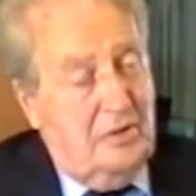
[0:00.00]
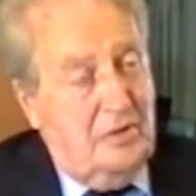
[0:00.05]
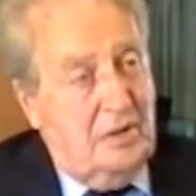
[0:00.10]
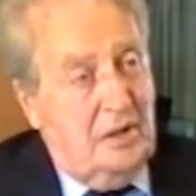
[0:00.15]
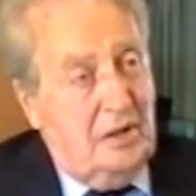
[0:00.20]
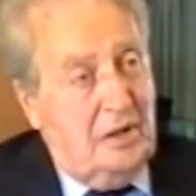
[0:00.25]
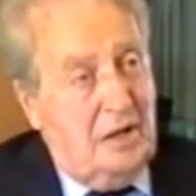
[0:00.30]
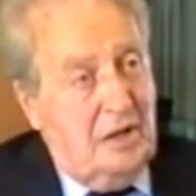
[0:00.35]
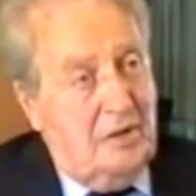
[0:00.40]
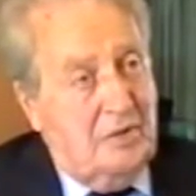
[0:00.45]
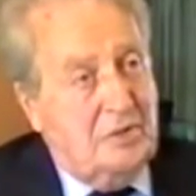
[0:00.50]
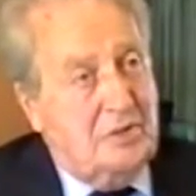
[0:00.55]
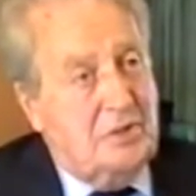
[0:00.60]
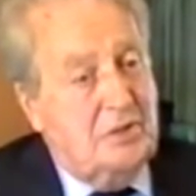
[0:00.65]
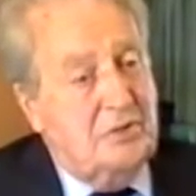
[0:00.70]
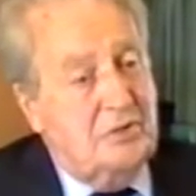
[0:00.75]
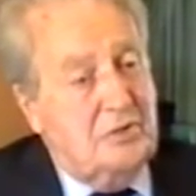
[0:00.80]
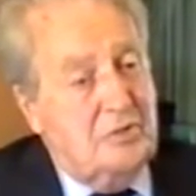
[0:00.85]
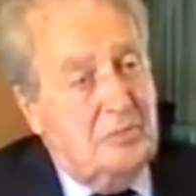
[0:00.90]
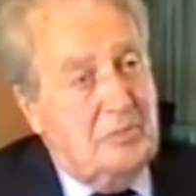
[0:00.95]
they're going to
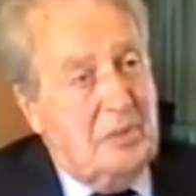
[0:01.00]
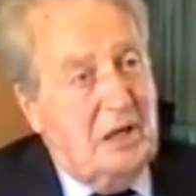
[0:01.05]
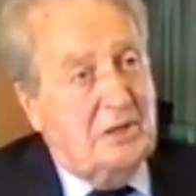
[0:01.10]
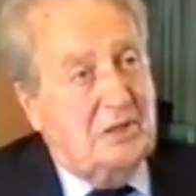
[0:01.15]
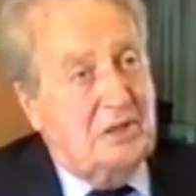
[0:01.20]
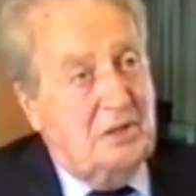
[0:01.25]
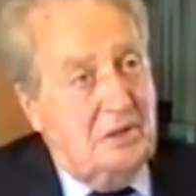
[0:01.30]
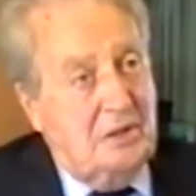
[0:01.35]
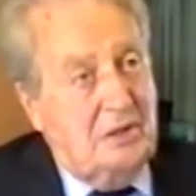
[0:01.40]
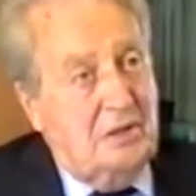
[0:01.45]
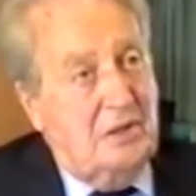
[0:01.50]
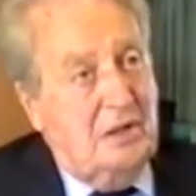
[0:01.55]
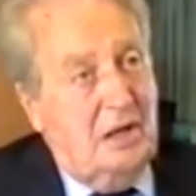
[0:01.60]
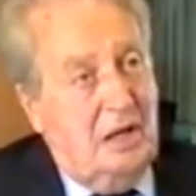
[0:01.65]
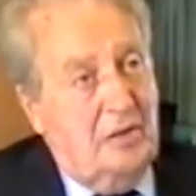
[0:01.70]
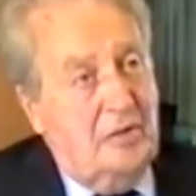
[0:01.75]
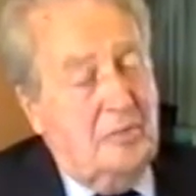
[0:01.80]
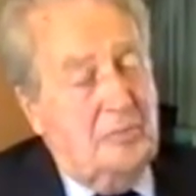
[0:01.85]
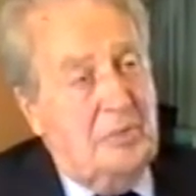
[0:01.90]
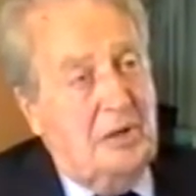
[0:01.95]
do better than
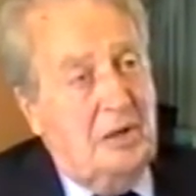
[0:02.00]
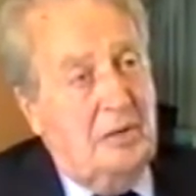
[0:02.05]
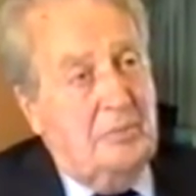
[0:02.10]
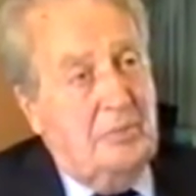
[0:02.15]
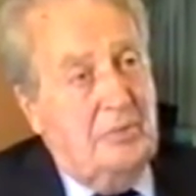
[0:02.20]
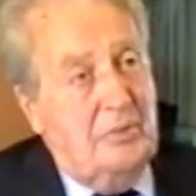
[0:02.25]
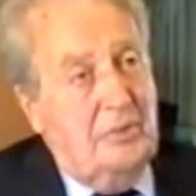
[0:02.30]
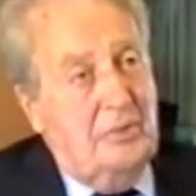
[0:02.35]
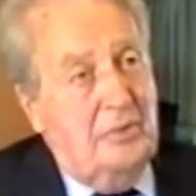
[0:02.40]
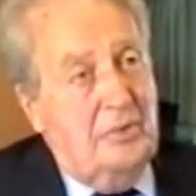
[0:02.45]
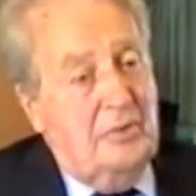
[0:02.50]
other people.